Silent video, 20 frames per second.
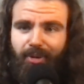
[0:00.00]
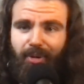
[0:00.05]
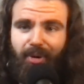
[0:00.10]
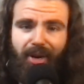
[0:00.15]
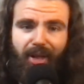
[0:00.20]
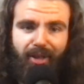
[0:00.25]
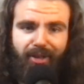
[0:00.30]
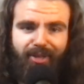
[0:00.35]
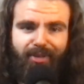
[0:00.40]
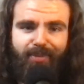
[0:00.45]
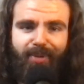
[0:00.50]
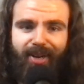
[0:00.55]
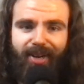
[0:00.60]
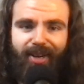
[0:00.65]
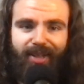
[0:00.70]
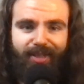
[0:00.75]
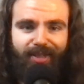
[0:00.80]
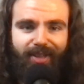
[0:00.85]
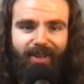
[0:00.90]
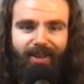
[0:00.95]
what else am I going
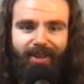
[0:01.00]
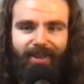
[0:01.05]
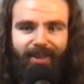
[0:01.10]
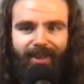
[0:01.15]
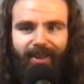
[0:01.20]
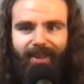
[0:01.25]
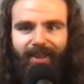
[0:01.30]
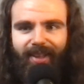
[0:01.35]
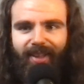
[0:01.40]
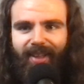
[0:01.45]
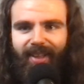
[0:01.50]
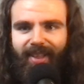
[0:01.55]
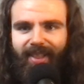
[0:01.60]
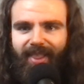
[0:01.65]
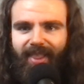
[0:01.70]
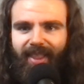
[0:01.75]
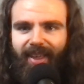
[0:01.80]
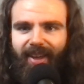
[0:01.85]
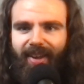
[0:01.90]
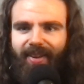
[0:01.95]
to say?
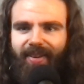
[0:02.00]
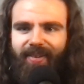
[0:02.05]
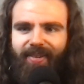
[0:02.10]
Like,